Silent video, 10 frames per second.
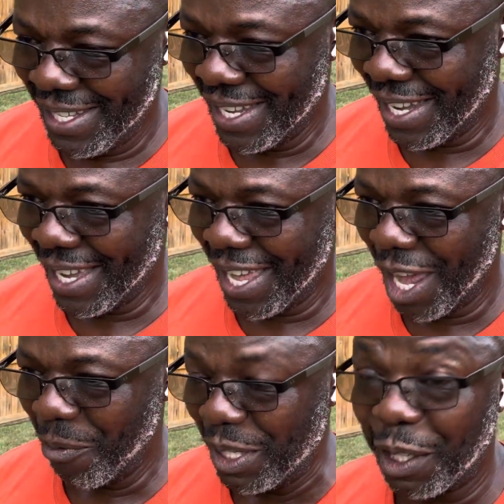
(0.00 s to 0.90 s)

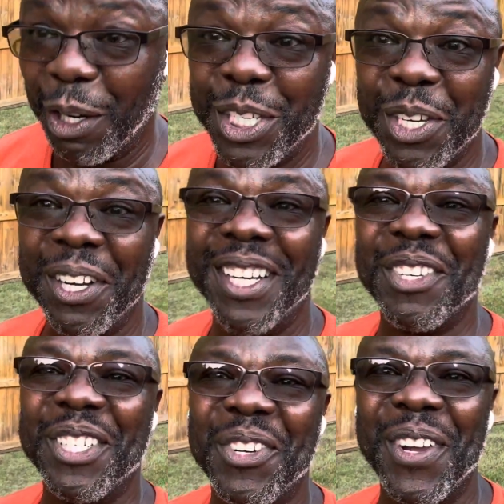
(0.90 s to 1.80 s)
it was close to
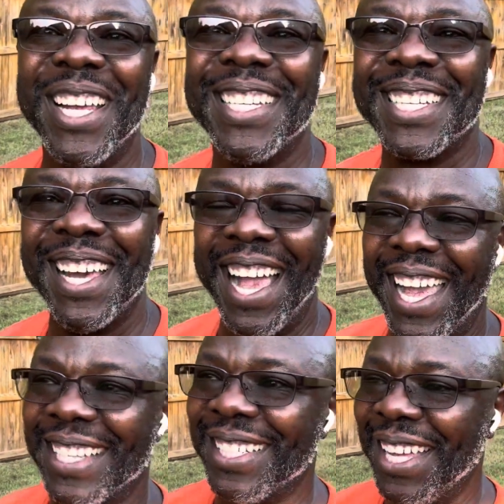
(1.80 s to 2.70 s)
100 degrees,
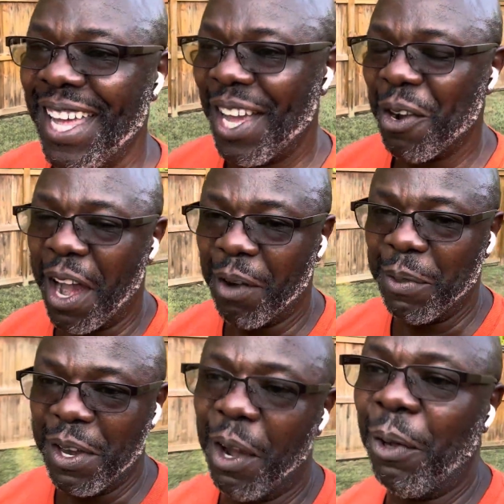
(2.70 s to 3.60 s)
and
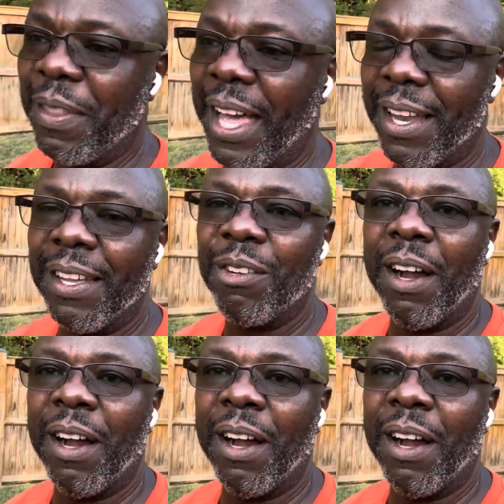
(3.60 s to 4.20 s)
we know that